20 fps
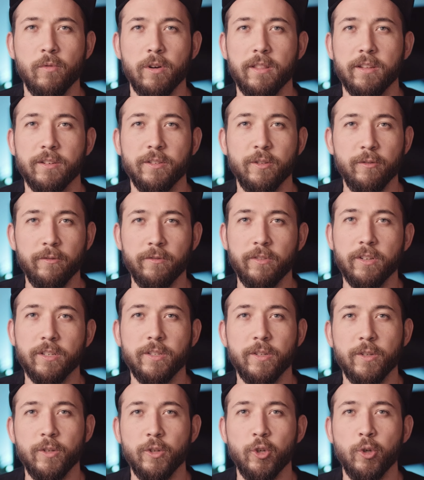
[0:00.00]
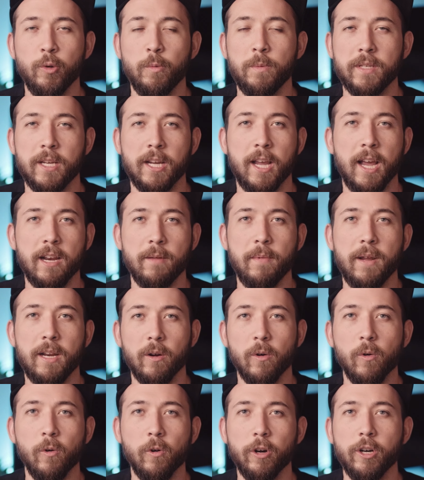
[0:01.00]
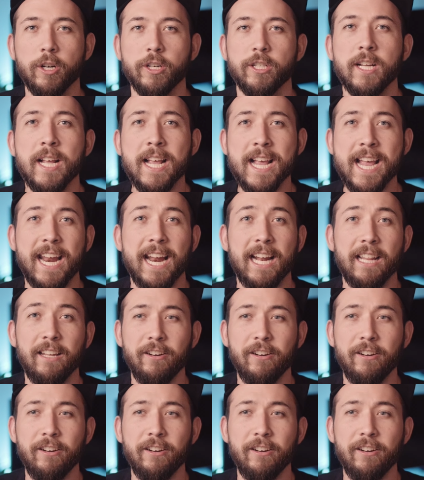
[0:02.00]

one of the two foot tubes, I kind of made it orange, and I